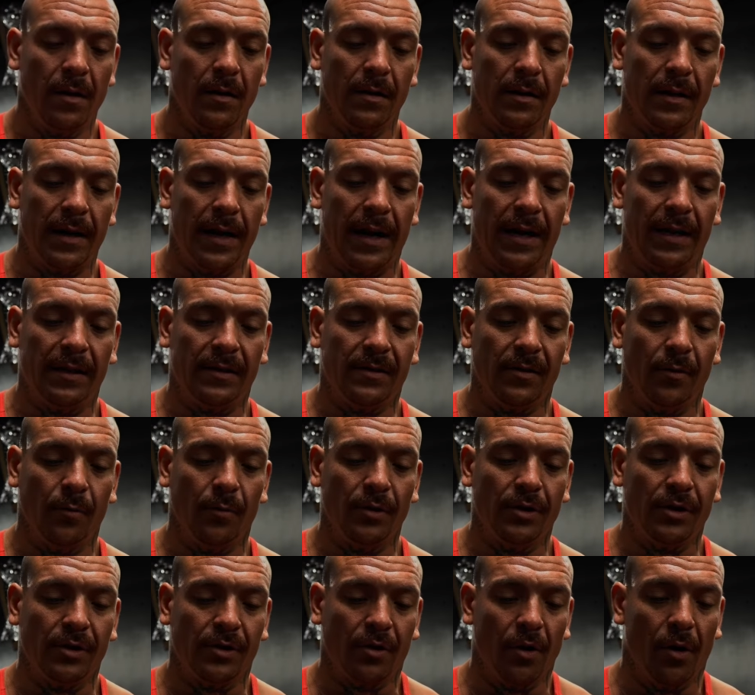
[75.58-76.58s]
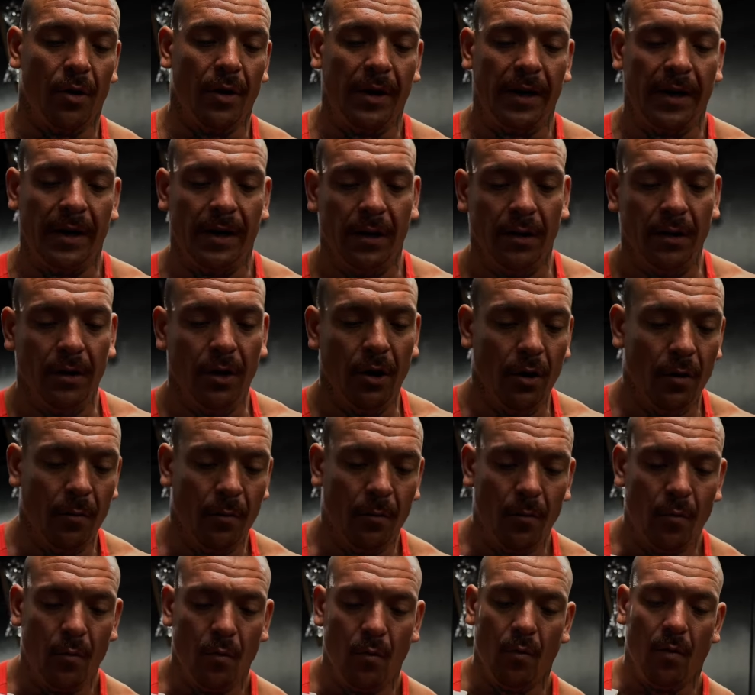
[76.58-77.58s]
Okay, so we're just going in a loop.
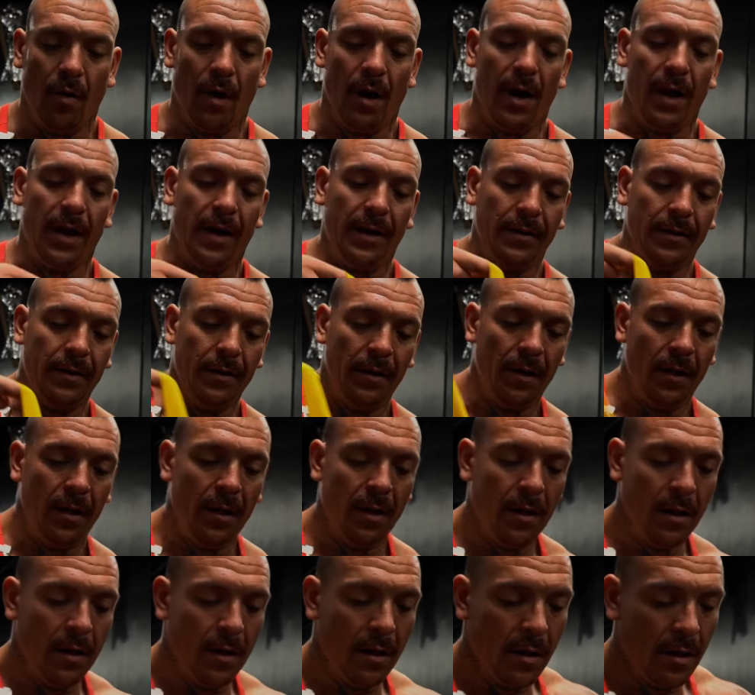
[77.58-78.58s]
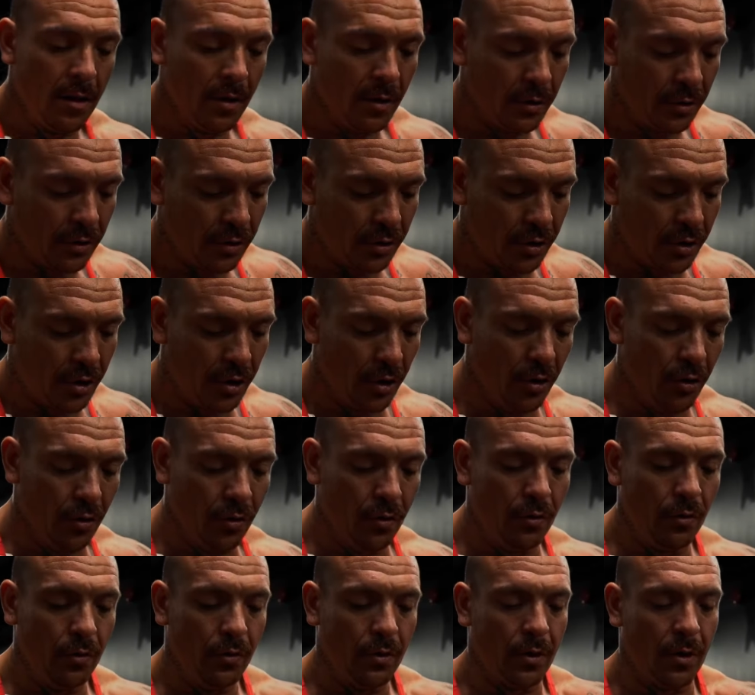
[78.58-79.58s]
1, 2,
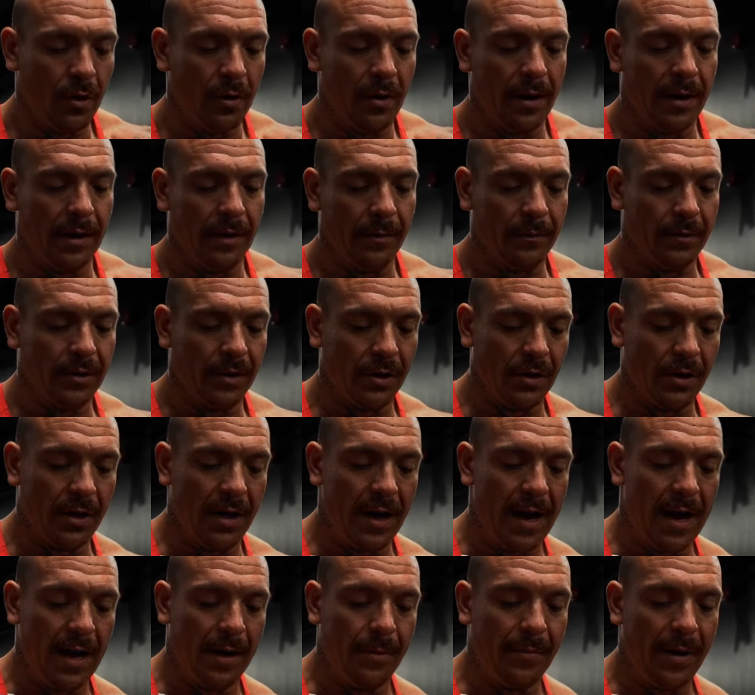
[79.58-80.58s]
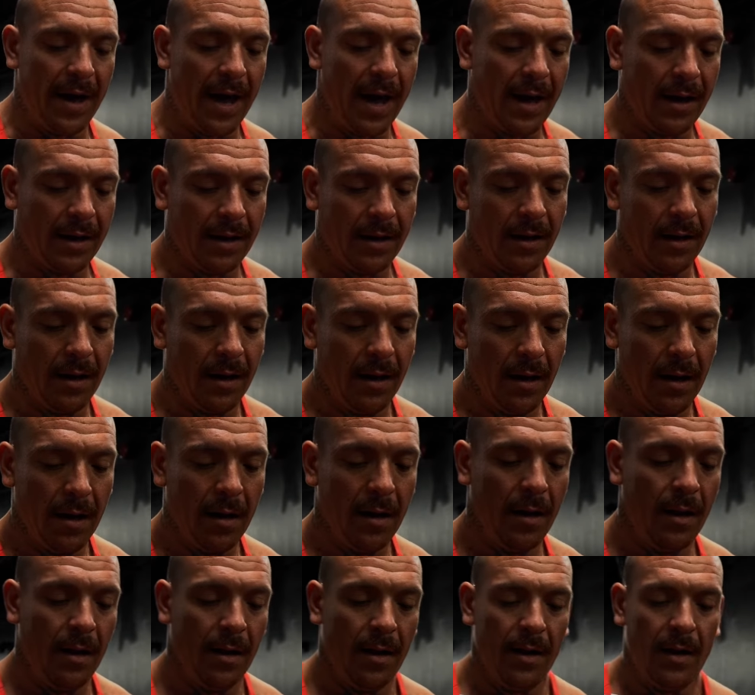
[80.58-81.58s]
go ahead and turn your hand back,
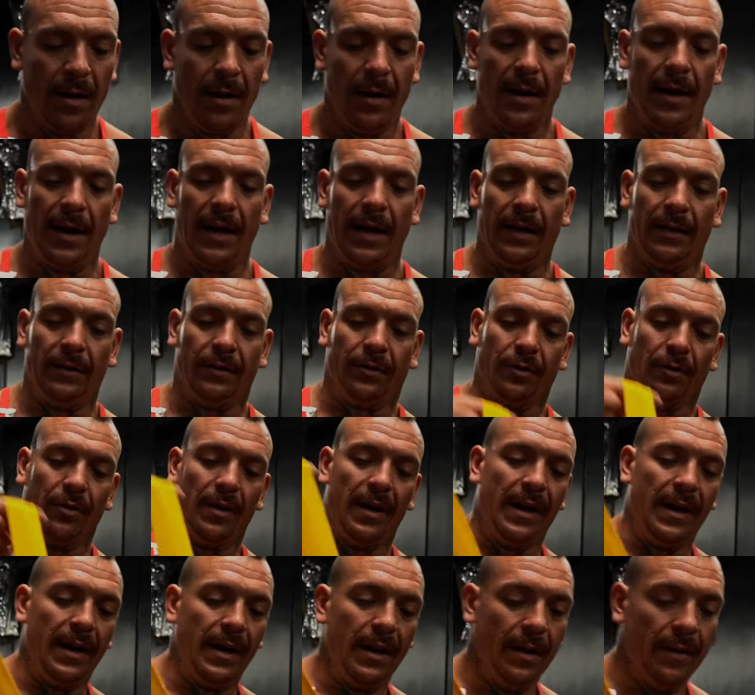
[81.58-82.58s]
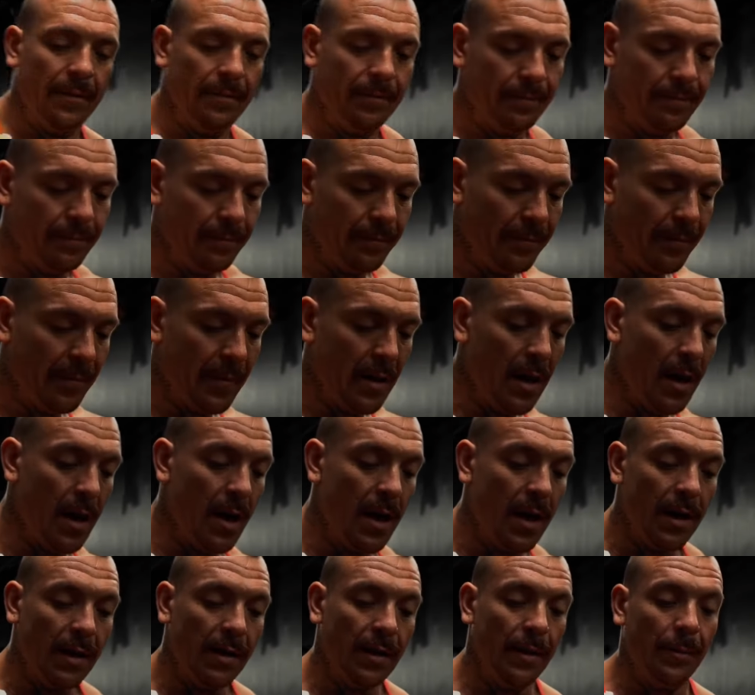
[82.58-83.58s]
and 3.
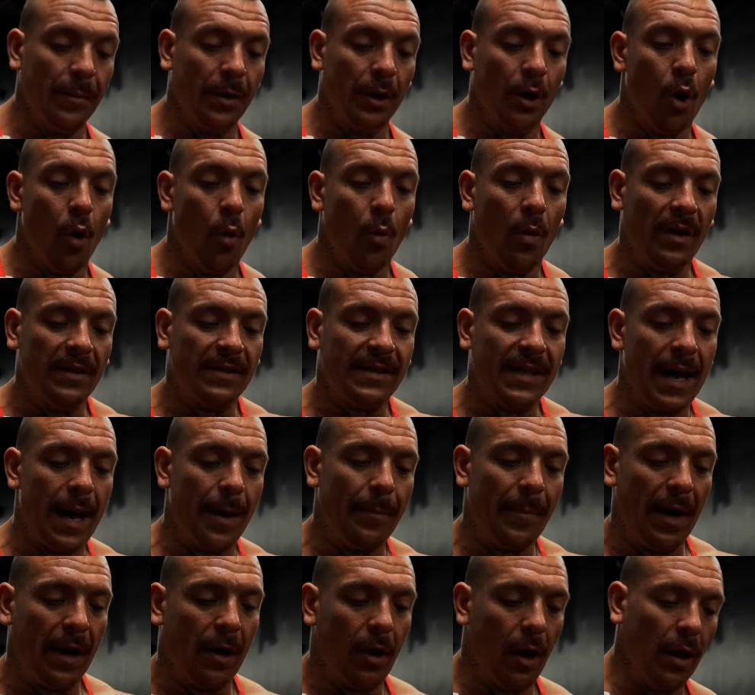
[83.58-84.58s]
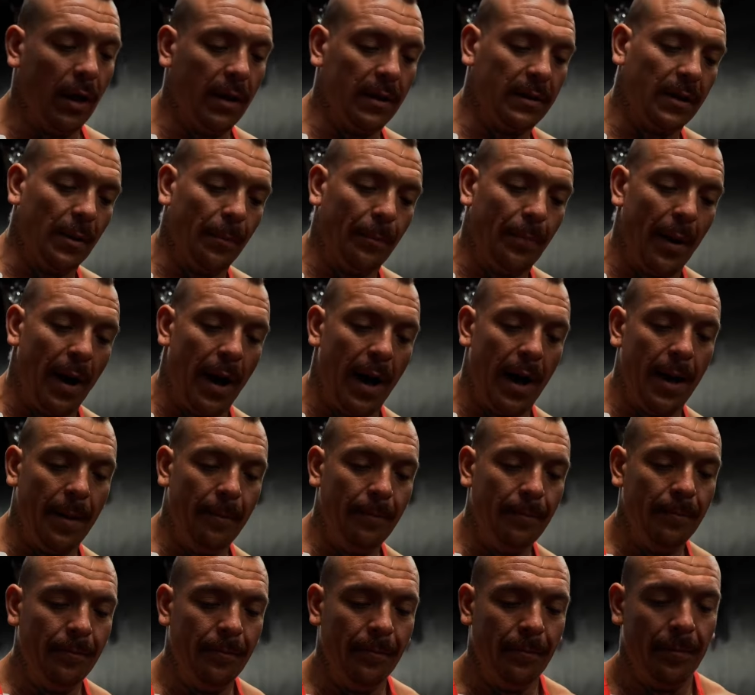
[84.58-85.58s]
Then I'm gonna go one time, I call it the
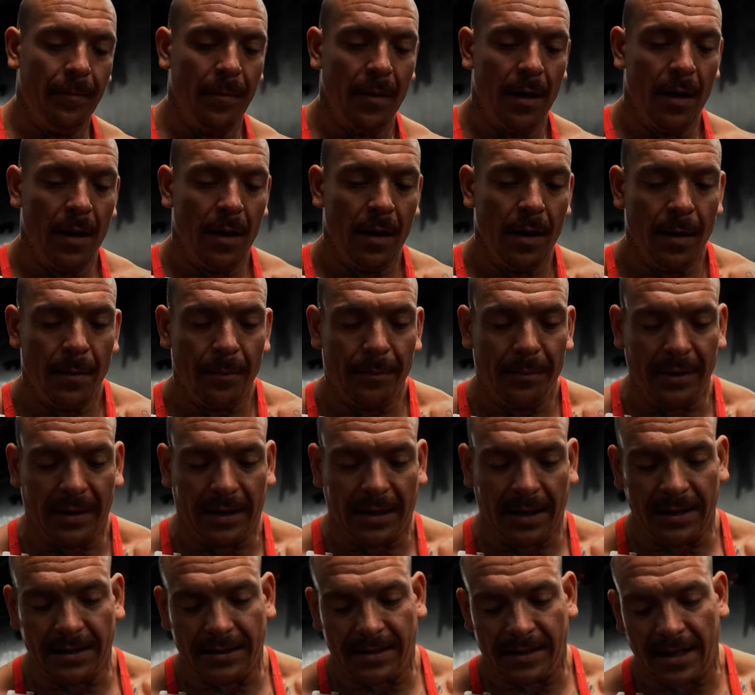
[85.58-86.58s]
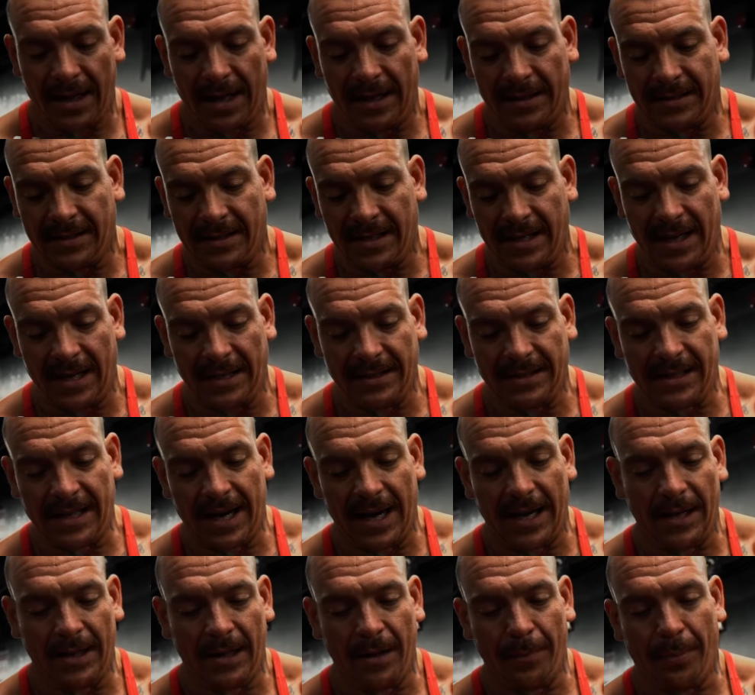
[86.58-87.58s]
palm because it's the
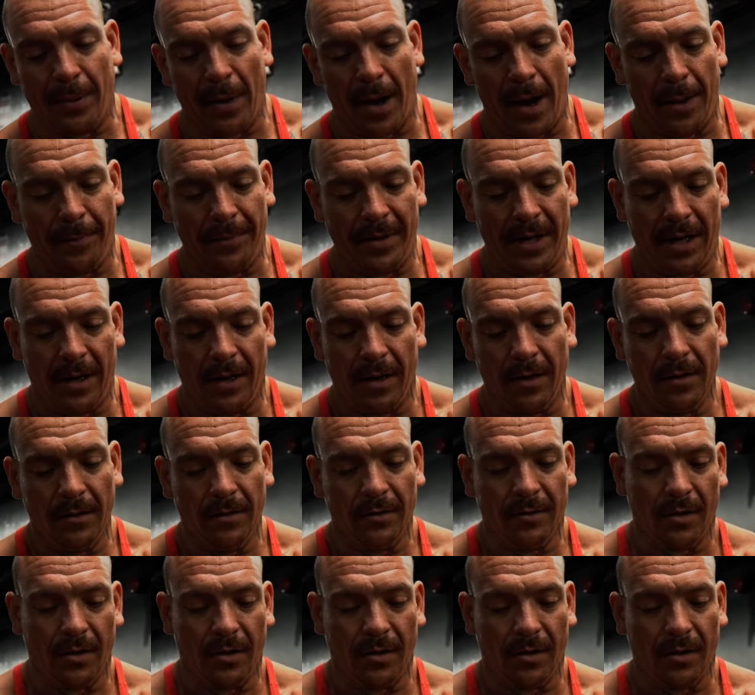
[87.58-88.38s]
inside of the palm here.